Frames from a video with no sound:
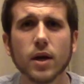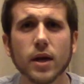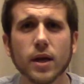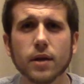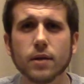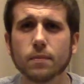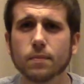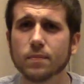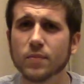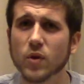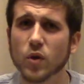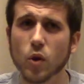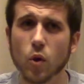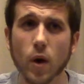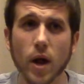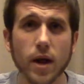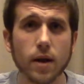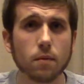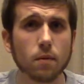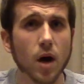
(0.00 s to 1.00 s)
And,
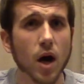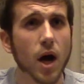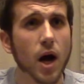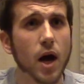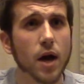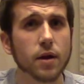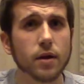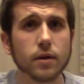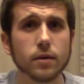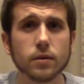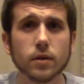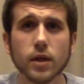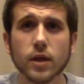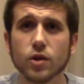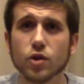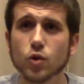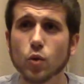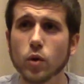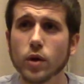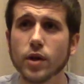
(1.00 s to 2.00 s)
A-Rod
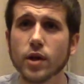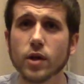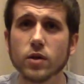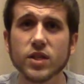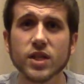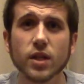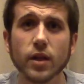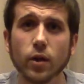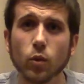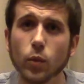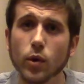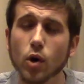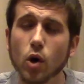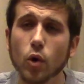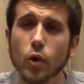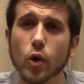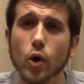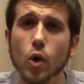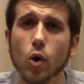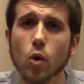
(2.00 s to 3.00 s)
and Jordy Nelson, like we
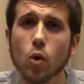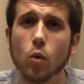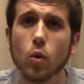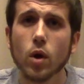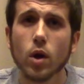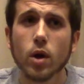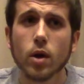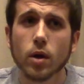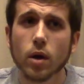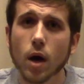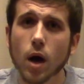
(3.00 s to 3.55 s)
all know,